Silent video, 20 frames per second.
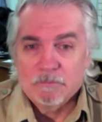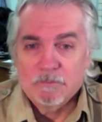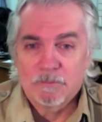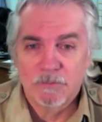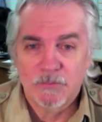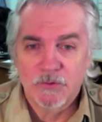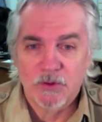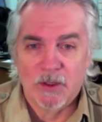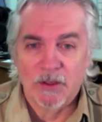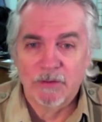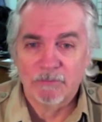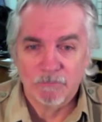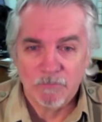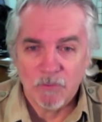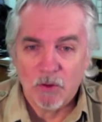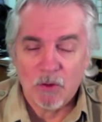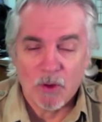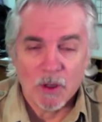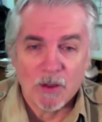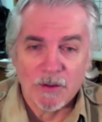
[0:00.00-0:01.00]
so I
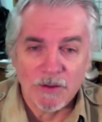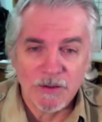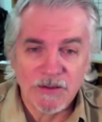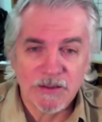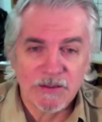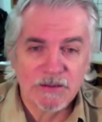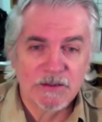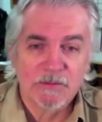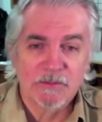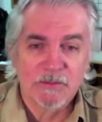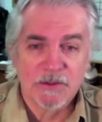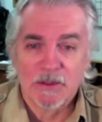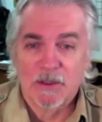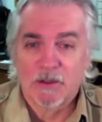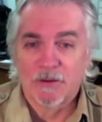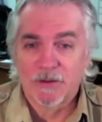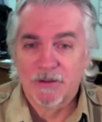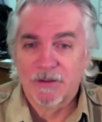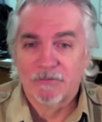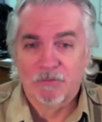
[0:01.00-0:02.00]
know all the systems and all
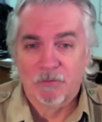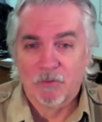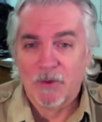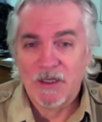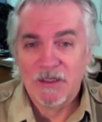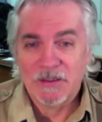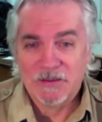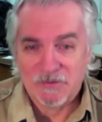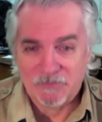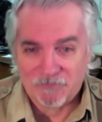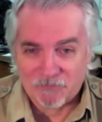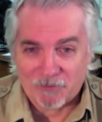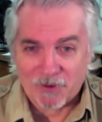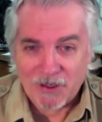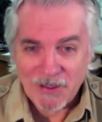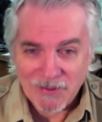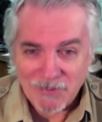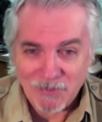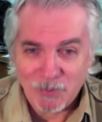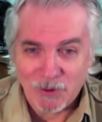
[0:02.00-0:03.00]
the different ways of
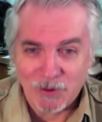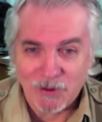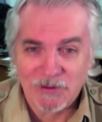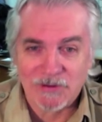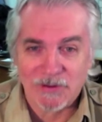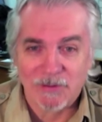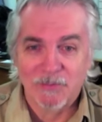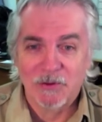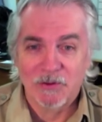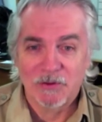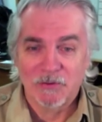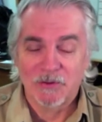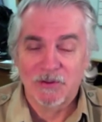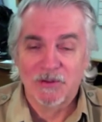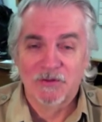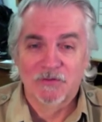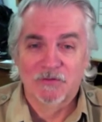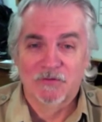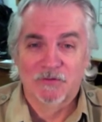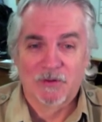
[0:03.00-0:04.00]
writing books. I've been doing
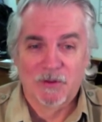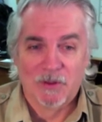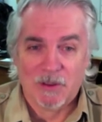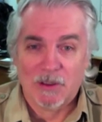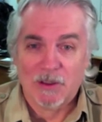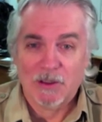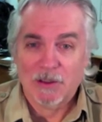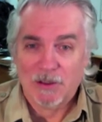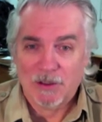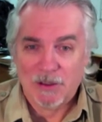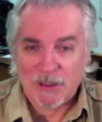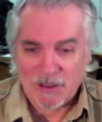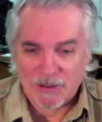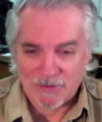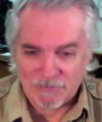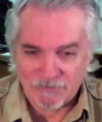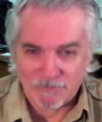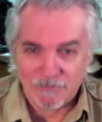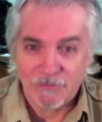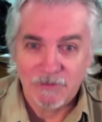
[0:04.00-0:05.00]
this for a lot
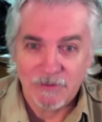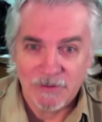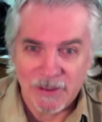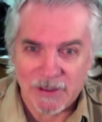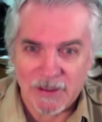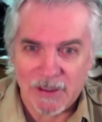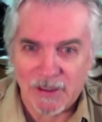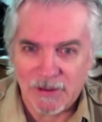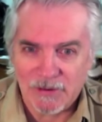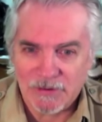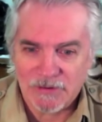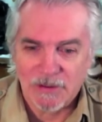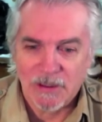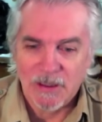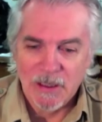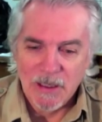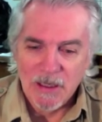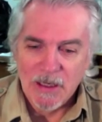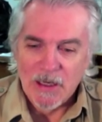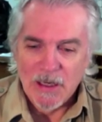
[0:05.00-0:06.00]
of decades.
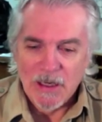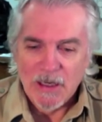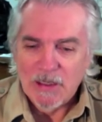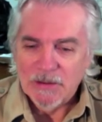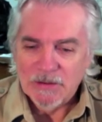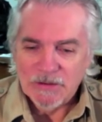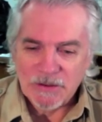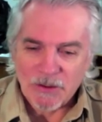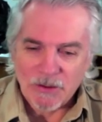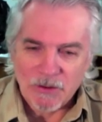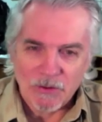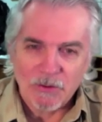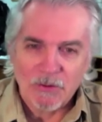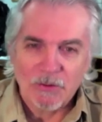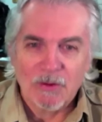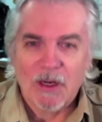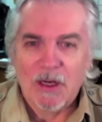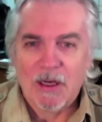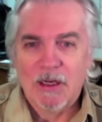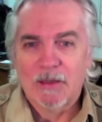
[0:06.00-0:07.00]

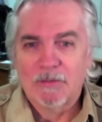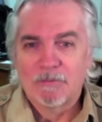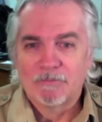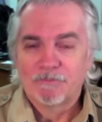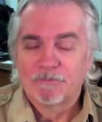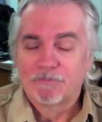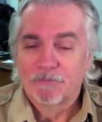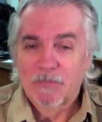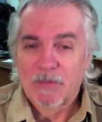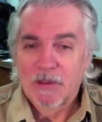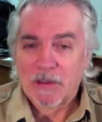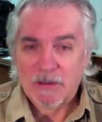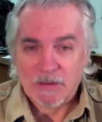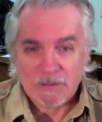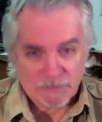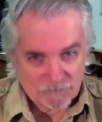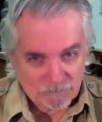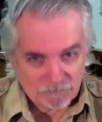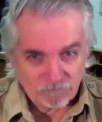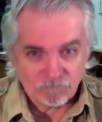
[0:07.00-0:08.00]
So
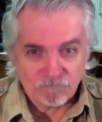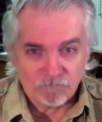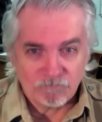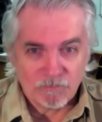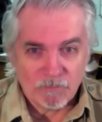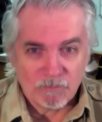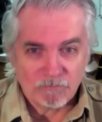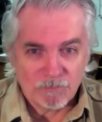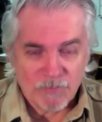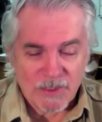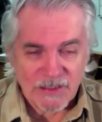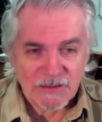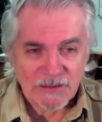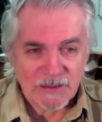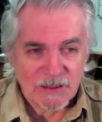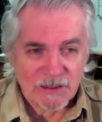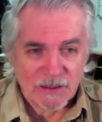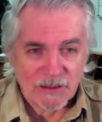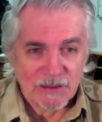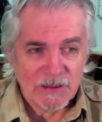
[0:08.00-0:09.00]

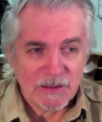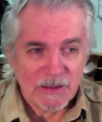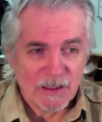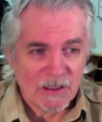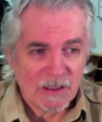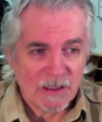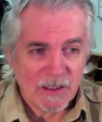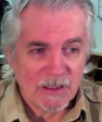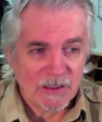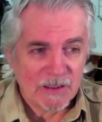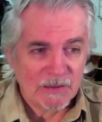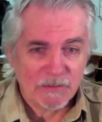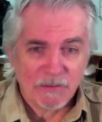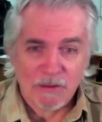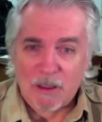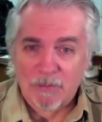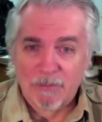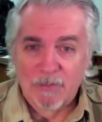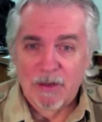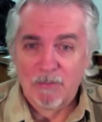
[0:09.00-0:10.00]
basically, I had
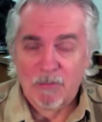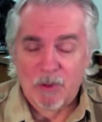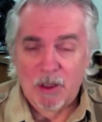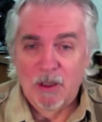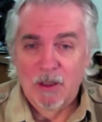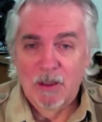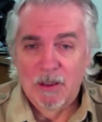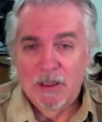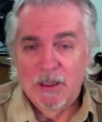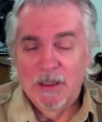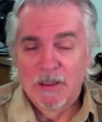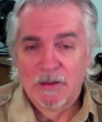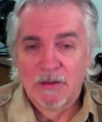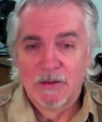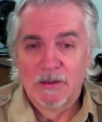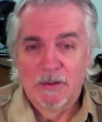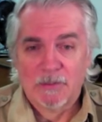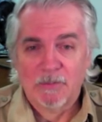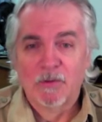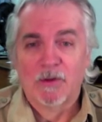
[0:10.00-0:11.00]
on my blog, I had a
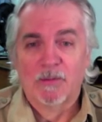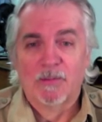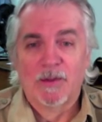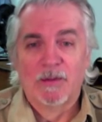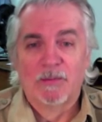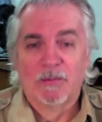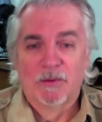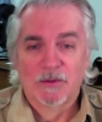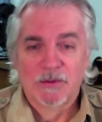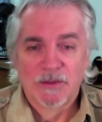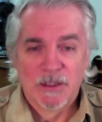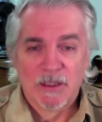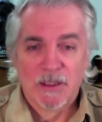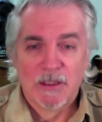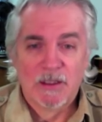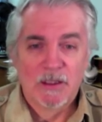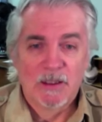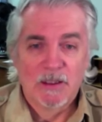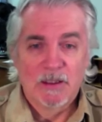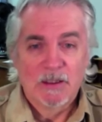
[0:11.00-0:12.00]
number of people
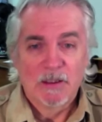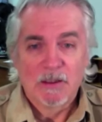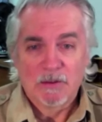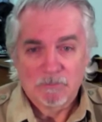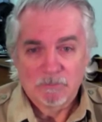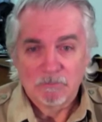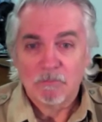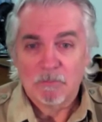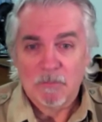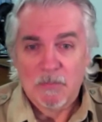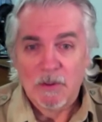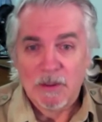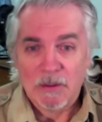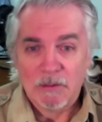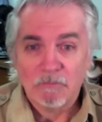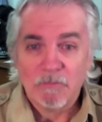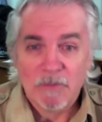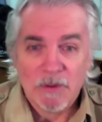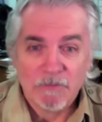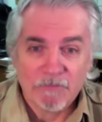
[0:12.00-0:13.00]
say
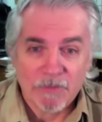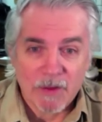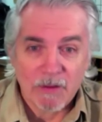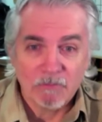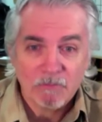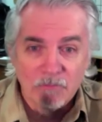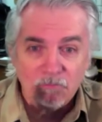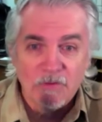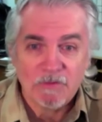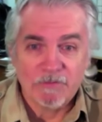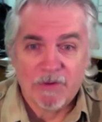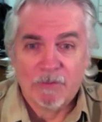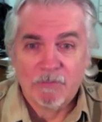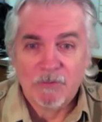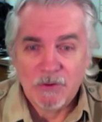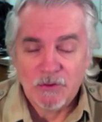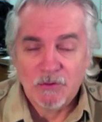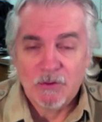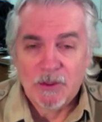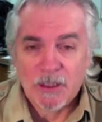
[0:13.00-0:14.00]
if I would
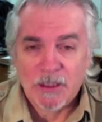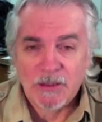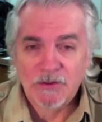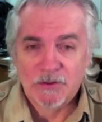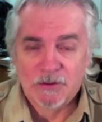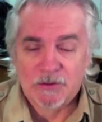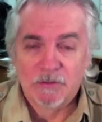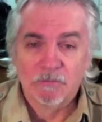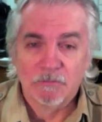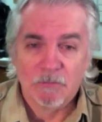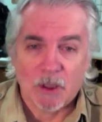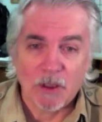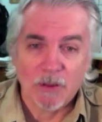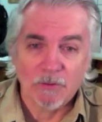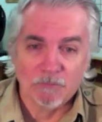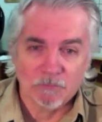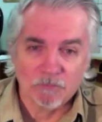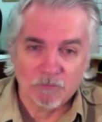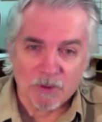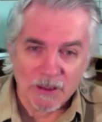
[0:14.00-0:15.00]
do a lecture on
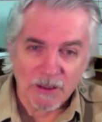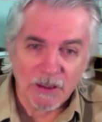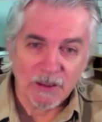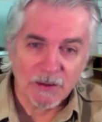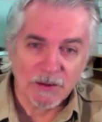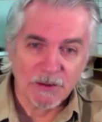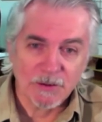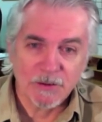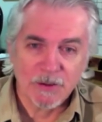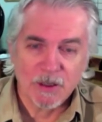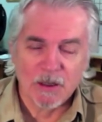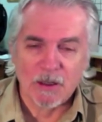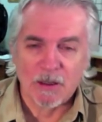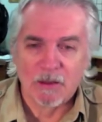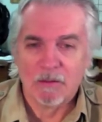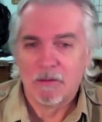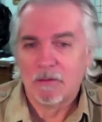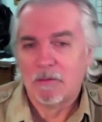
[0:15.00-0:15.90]
writing into the dark,